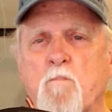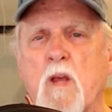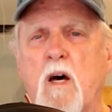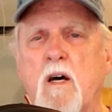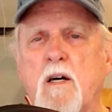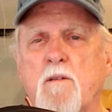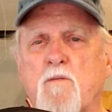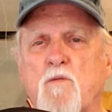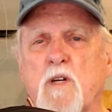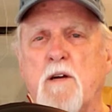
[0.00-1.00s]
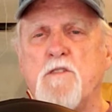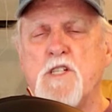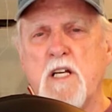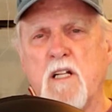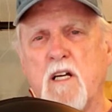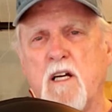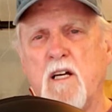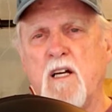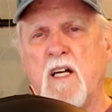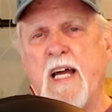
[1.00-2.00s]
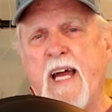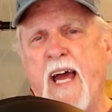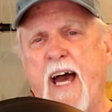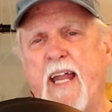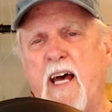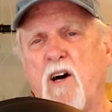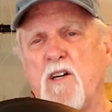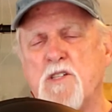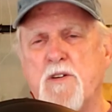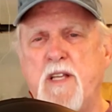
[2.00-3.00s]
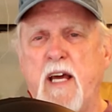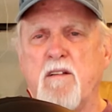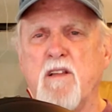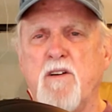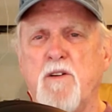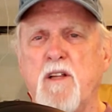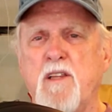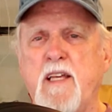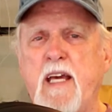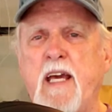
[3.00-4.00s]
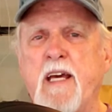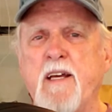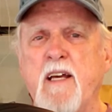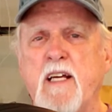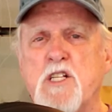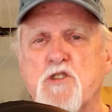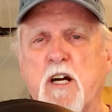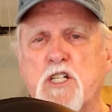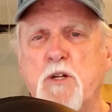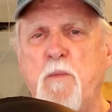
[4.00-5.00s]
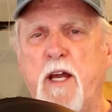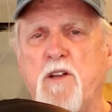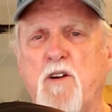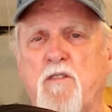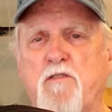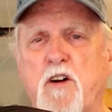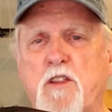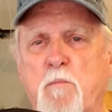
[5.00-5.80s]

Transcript: Revzilla, and I also downloaded the instruction manual for the